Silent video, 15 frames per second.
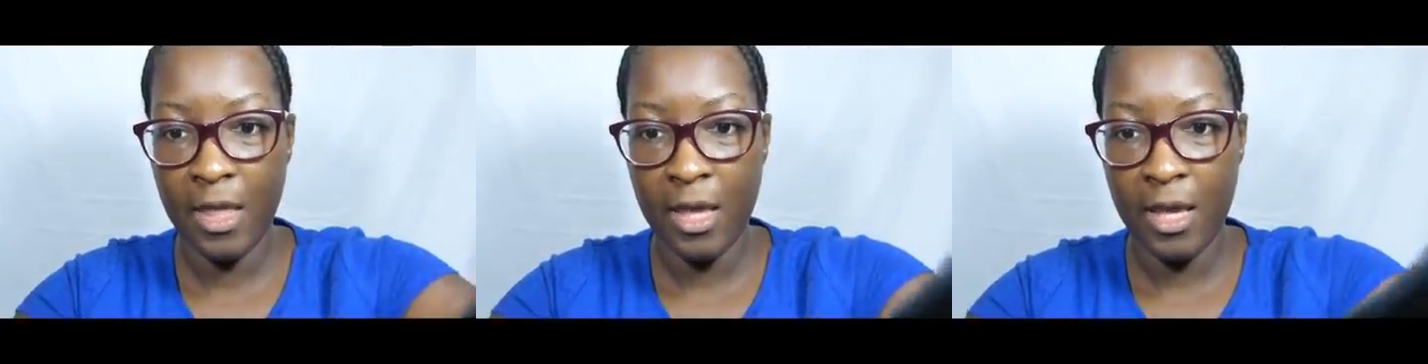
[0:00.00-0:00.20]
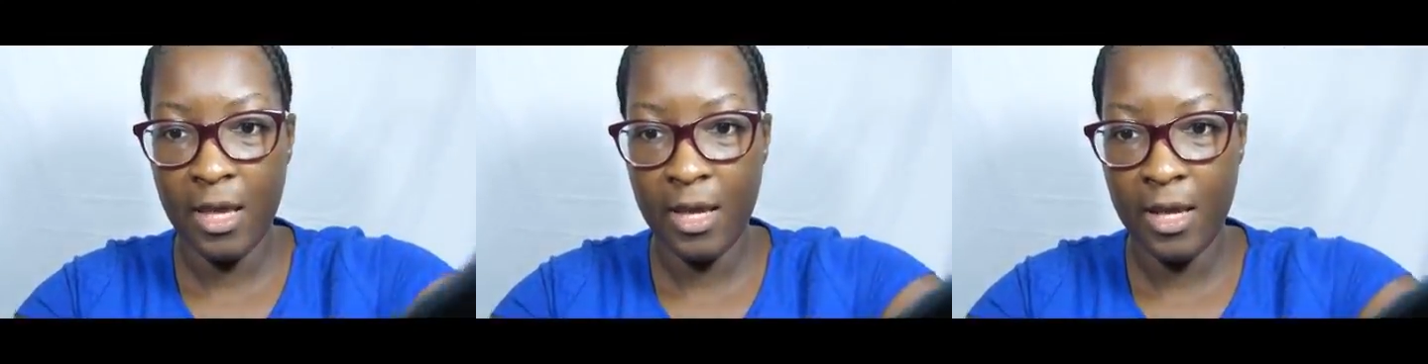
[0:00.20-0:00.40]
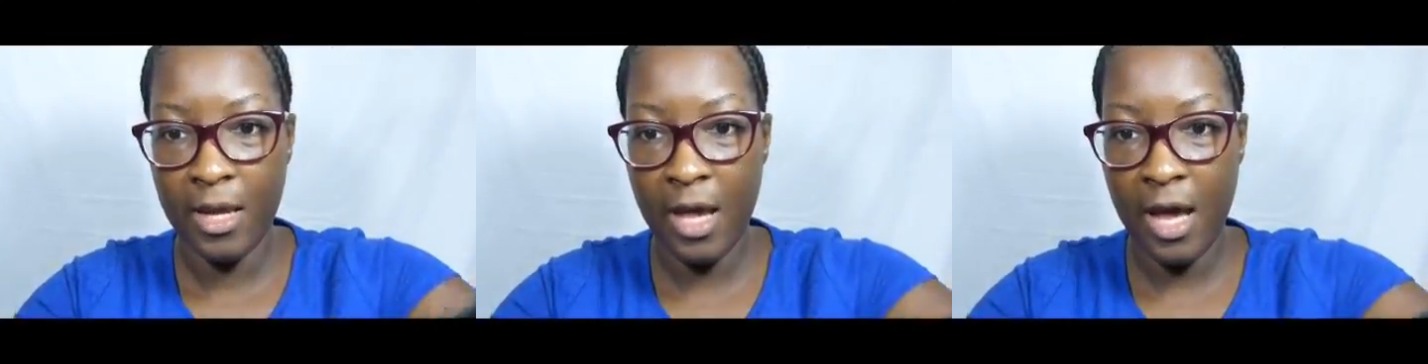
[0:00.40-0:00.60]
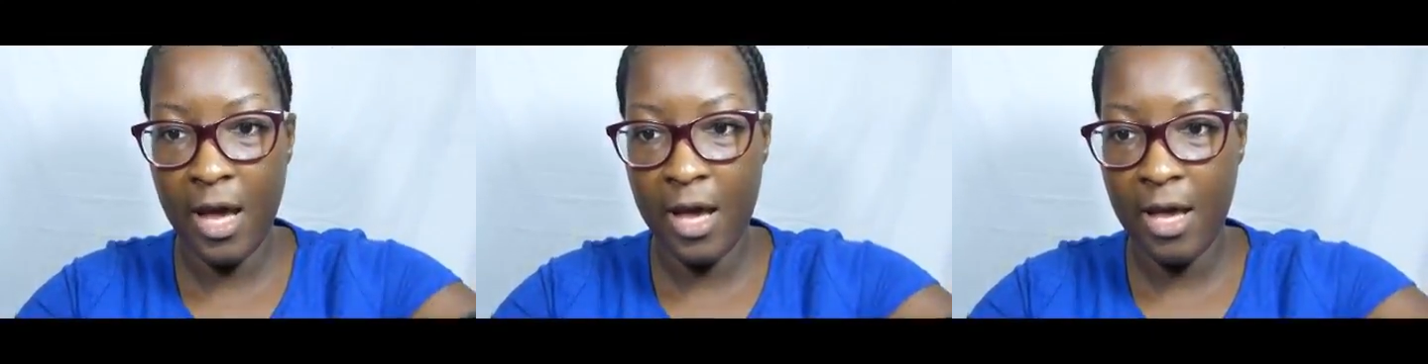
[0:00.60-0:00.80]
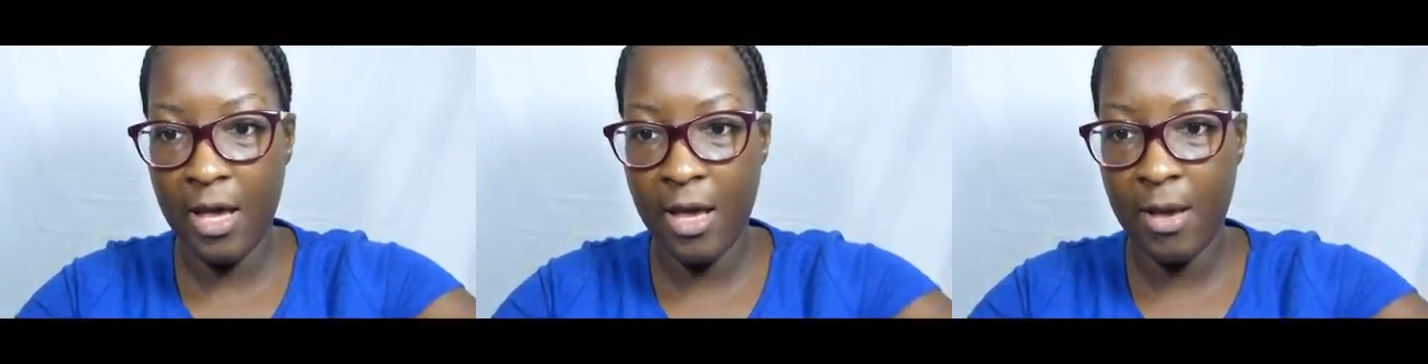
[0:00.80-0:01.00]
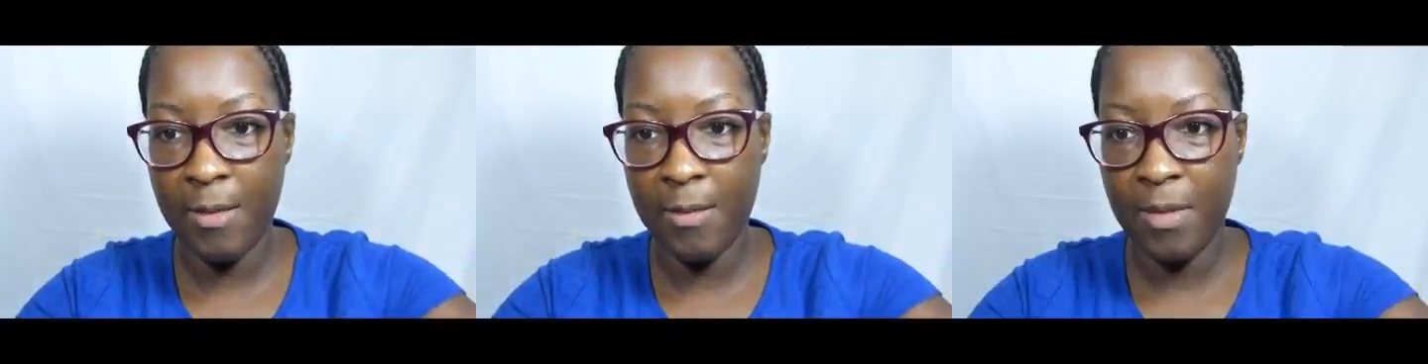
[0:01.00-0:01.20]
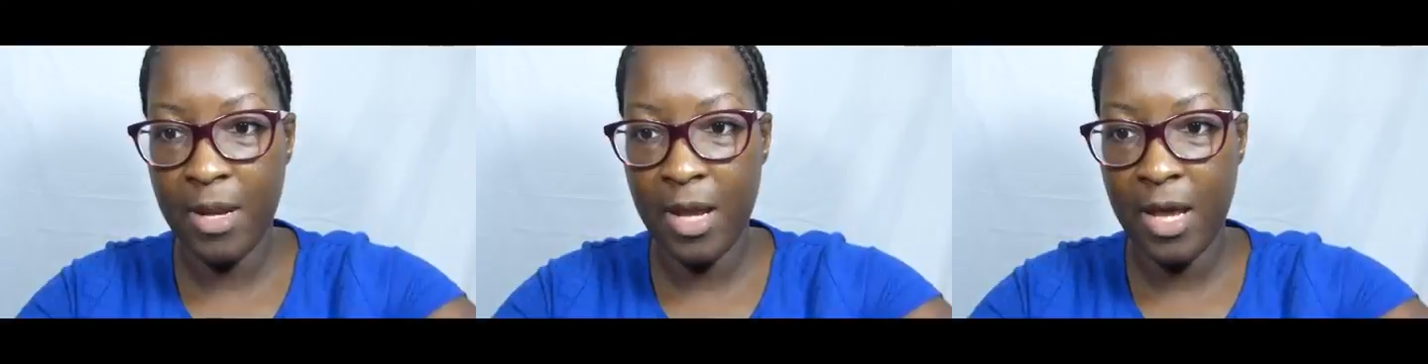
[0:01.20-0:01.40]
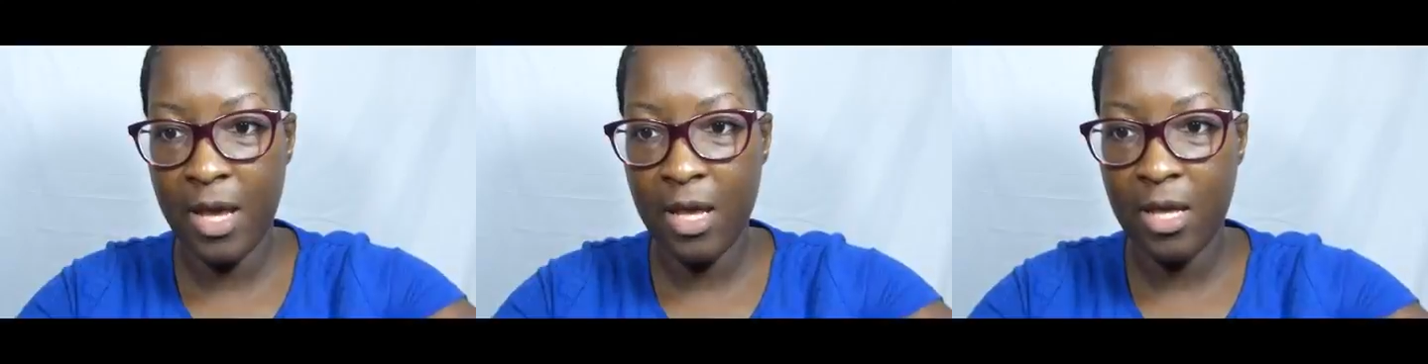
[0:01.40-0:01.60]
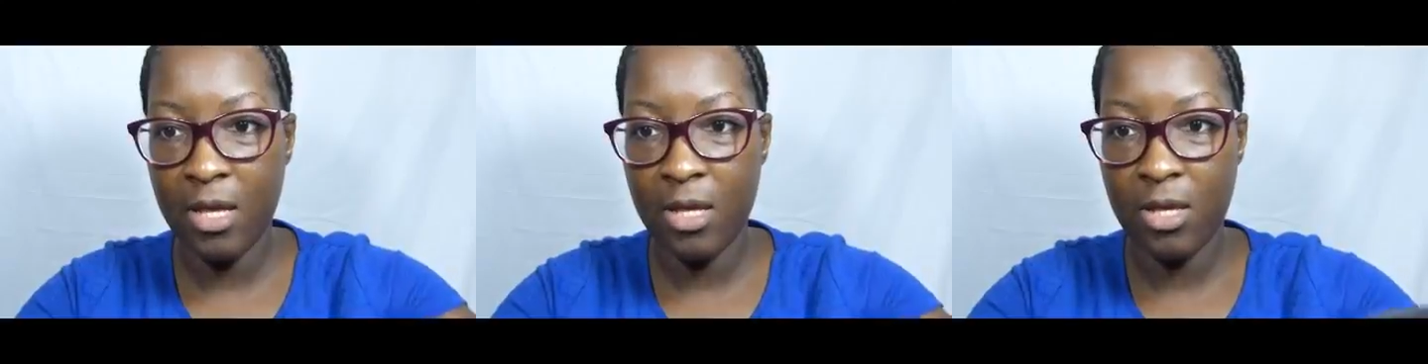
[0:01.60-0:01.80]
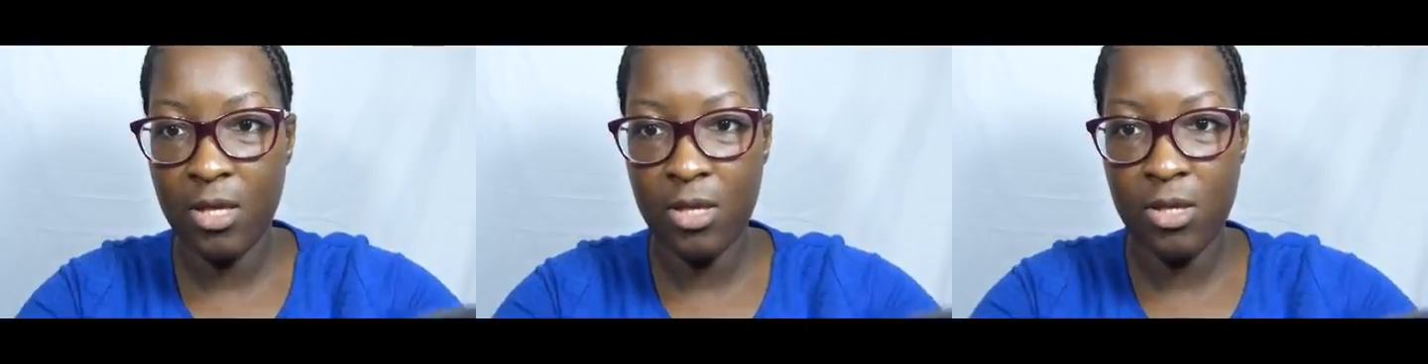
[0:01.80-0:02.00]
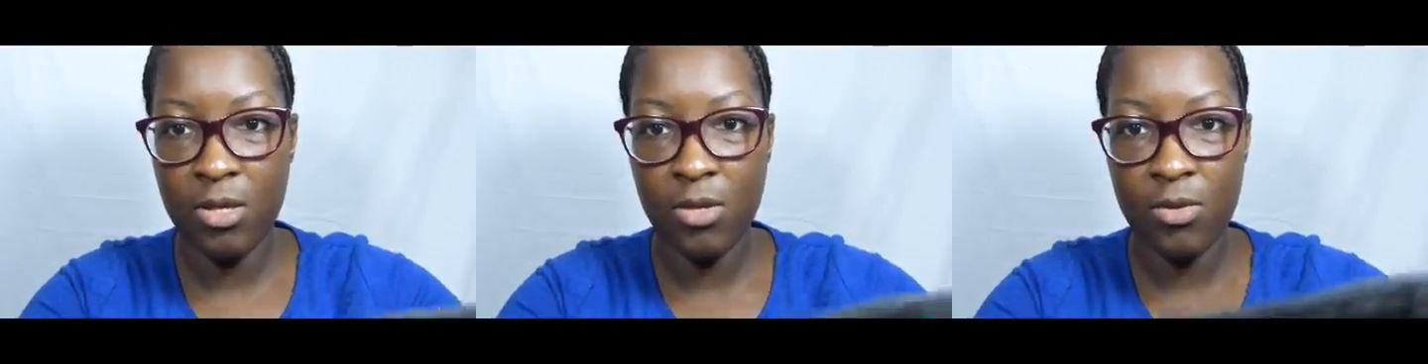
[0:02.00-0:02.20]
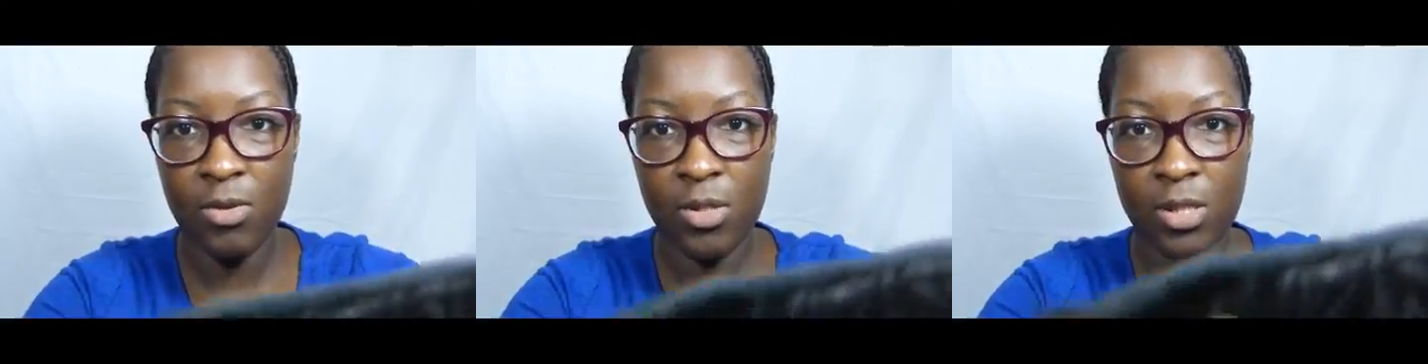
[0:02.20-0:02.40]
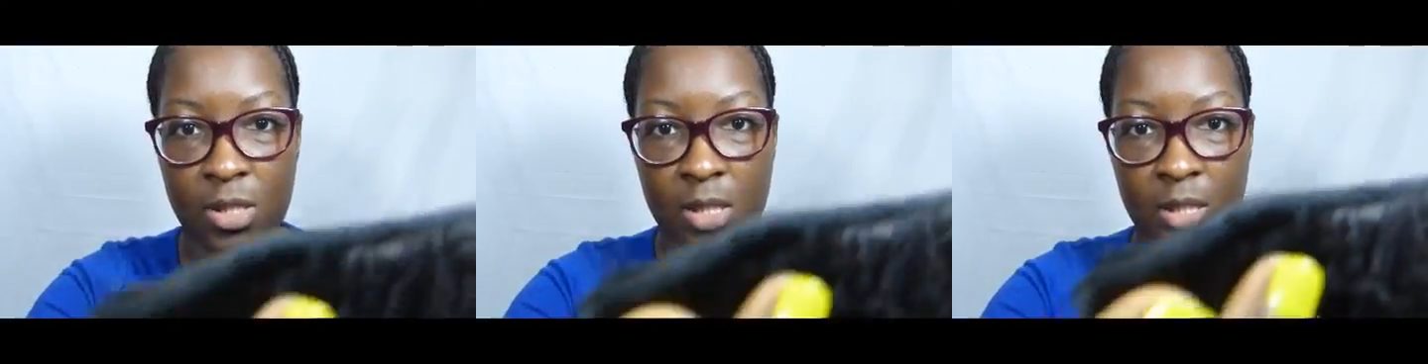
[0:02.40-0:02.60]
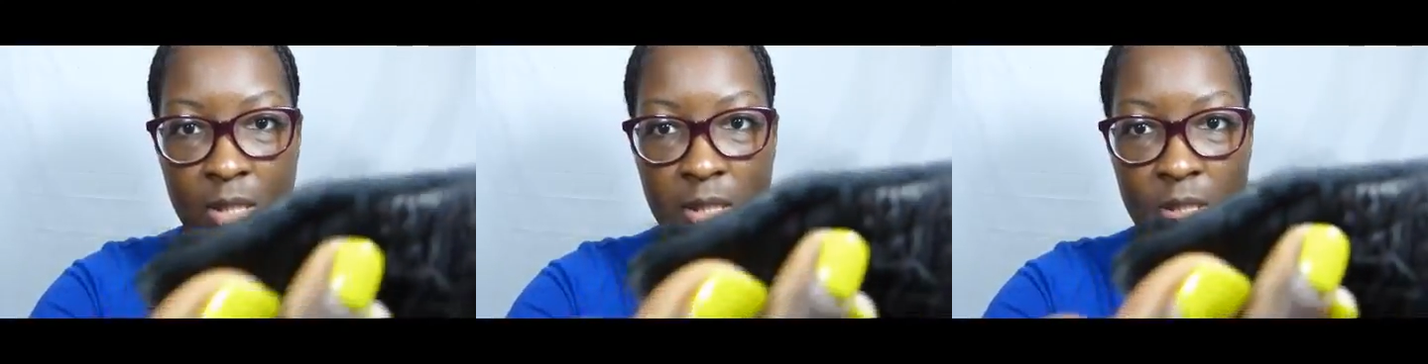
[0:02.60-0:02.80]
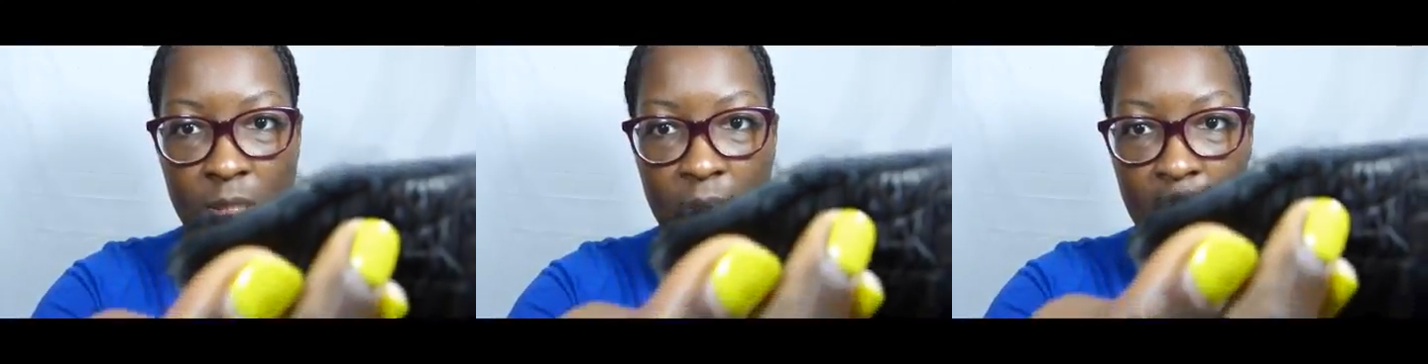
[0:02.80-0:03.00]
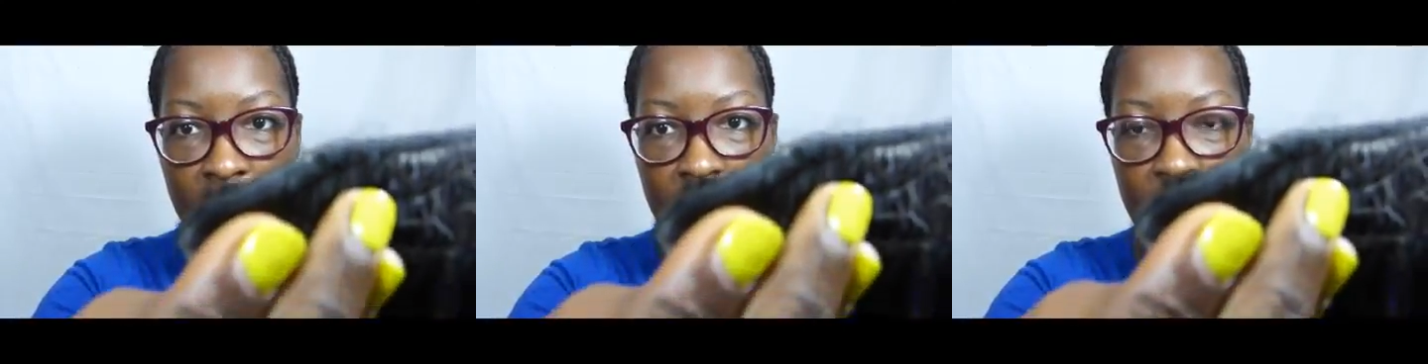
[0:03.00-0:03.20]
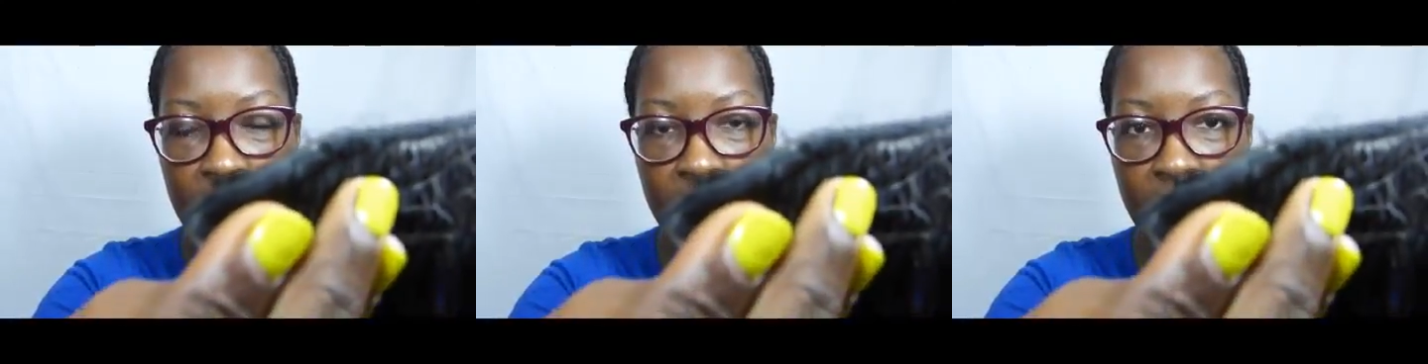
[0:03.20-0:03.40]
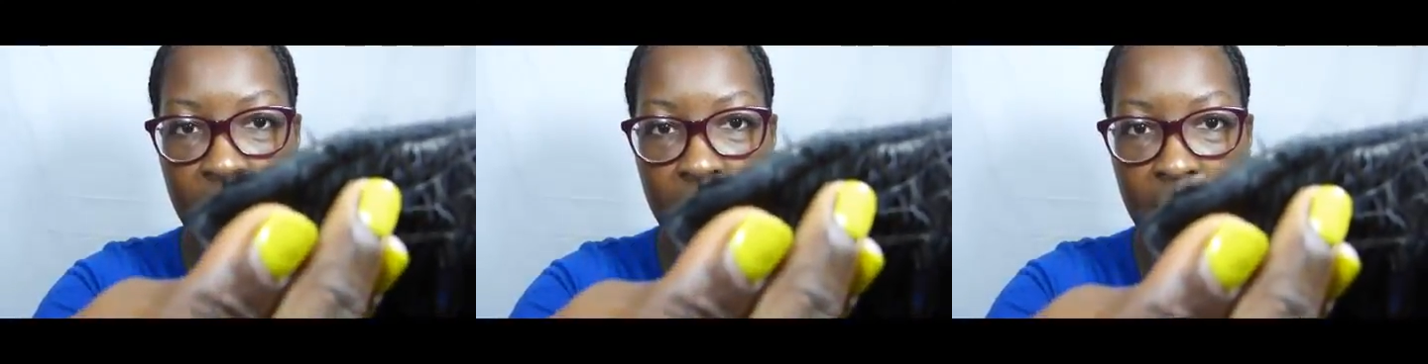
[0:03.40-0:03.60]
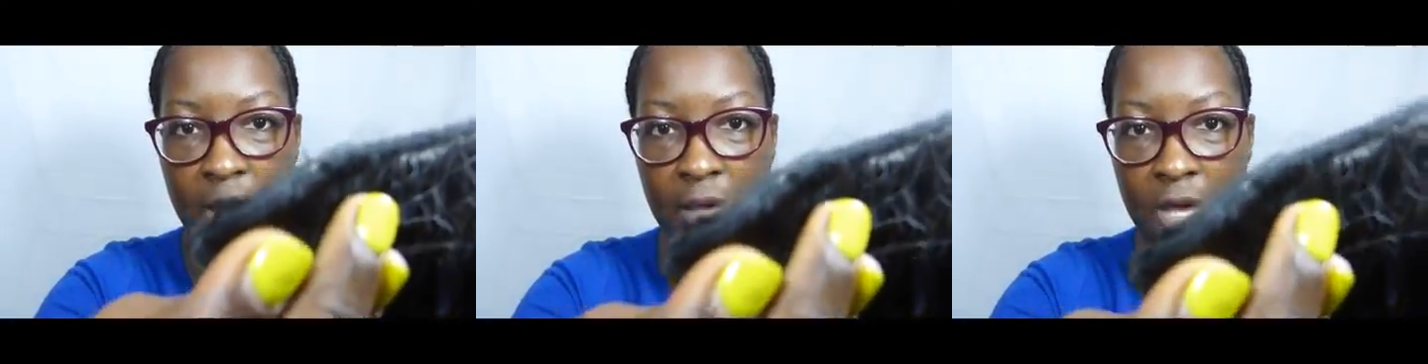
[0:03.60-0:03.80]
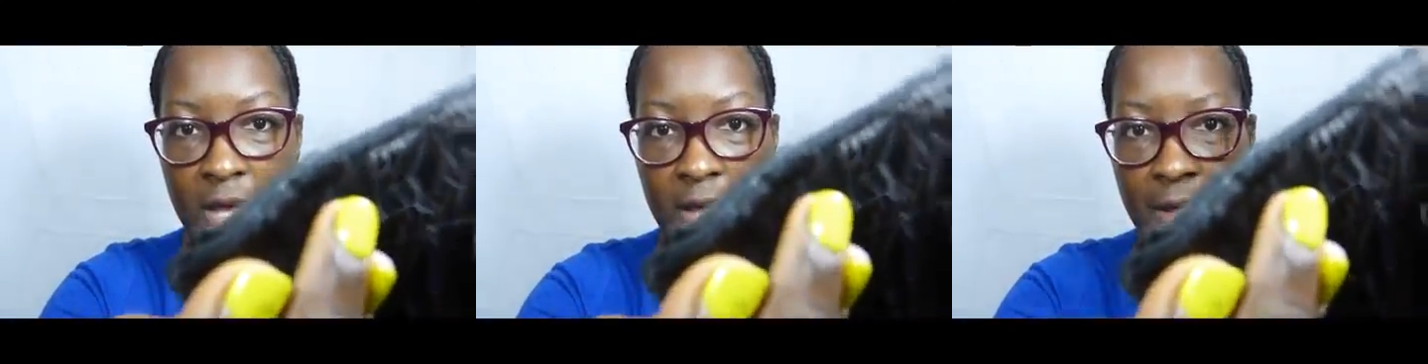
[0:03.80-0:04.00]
and I am not used to seeing that